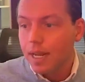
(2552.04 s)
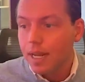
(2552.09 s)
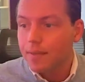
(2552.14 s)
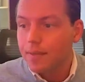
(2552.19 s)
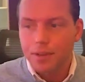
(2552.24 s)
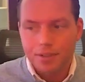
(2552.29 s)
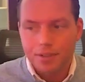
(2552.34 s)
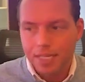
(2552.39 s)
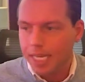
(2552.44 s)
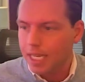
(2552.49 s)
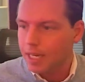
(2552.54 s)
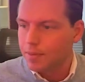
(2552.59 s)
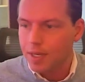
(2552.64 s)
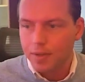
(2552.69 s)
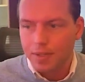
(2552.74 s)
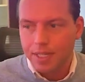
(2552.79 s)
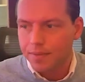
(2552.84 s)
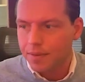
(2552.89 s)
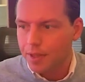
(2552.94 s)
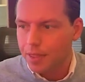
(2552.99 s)
have a second. We
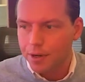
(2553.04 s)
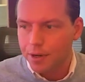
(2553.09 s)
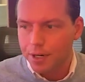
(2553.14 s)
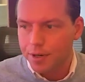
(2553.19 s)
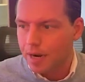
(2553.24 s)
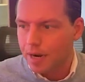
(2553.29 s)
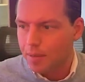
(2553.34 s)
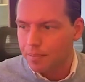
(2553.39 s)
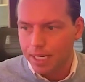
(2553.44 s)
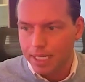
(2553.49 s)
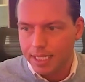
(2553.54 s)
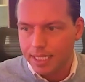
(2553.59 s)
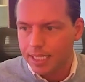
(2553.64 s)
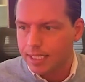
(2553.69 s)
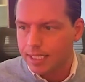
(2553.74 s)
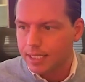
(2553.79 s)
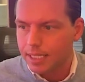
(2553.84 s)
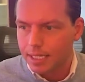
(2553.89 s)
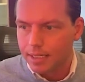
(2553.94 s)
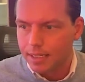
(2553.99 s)
only have a third round pick
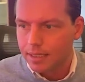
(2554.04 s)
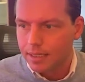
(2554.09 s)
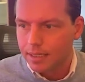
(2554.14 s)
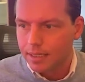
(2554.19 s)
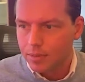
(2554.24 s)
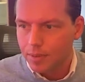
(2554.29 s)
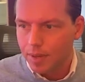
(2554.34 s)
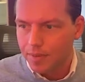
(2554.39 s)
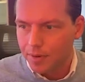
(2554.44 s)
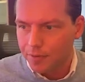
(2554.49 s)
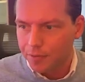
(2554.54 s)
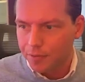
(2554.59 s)
this year. So we have a